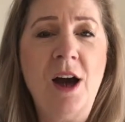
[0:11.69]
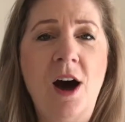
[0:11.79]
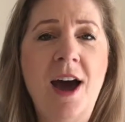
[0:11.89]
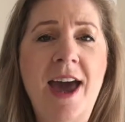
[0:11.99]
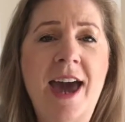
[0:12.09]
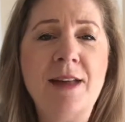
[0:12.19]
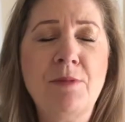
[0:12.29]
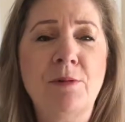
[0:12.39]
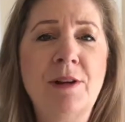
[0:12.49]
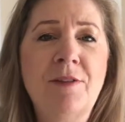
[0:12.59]
I had
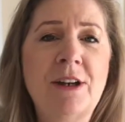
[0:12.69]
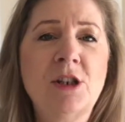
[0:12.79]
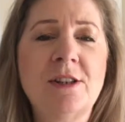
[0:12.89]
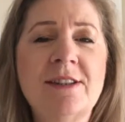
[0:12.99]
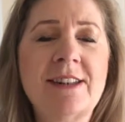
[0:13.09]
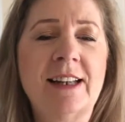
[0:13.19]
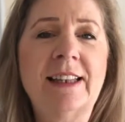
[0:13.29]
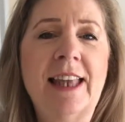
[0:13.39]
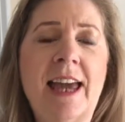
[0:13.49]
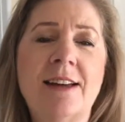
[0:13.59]
my renovations done
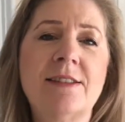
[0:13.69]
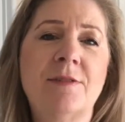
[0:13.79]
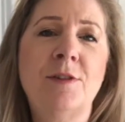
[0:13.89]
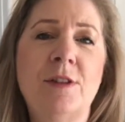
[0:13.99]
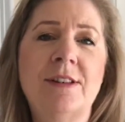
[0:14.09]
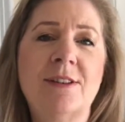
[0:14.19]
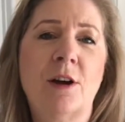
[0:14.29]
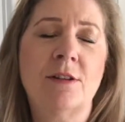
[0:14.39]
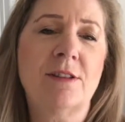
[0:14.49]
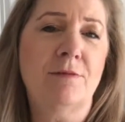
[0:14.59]
in the house a few years
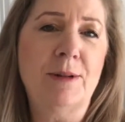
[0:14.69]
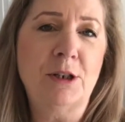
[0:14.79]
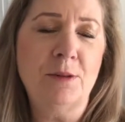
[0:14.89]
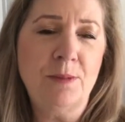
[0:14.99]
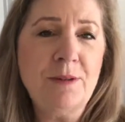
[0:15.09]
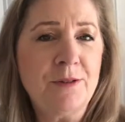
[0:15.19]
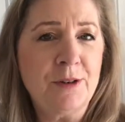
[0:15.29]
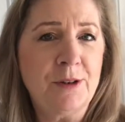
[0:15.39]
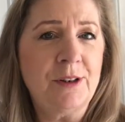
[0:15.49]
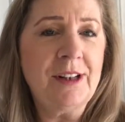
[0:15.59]
ago, as I've mentioned
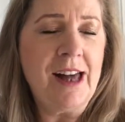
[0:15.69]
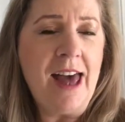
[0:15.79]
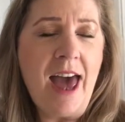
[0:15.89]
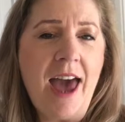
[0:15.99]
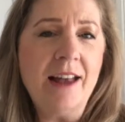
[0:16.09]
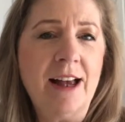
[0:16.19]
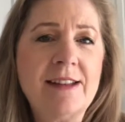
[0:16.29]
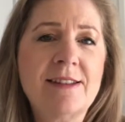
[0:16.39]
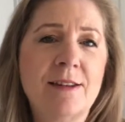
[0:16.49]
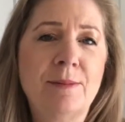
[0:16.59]
before, and I
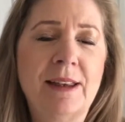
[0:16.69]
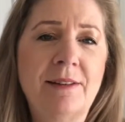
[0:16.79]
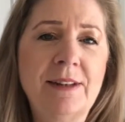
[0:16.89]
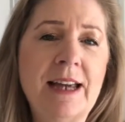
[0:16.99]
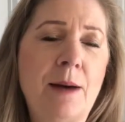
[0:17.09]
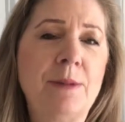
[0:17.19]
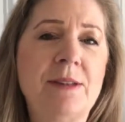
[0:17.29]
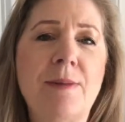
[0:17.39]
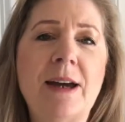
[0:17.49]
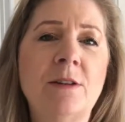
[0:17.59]
had some lovely
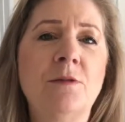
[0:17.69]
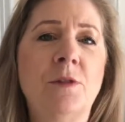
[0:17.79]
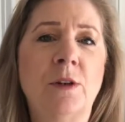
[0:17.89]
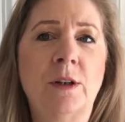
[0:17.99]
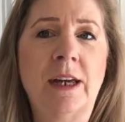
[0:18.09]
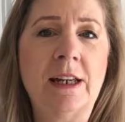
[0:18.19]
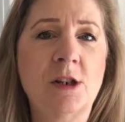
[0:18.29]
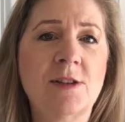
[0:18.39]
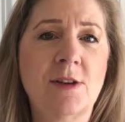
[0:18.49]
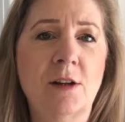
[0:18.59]
cupboards made for
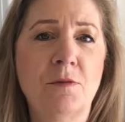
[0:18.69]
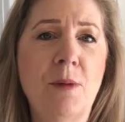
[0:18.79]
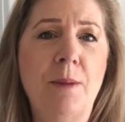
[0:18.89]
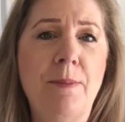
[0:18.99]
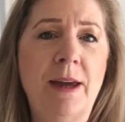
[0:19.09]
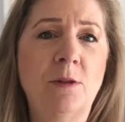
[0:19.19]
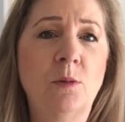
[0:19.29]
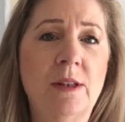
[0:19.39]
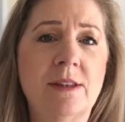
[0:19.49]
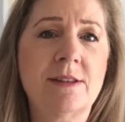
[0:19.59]
each side of my bed
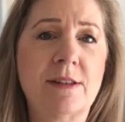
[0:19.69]
with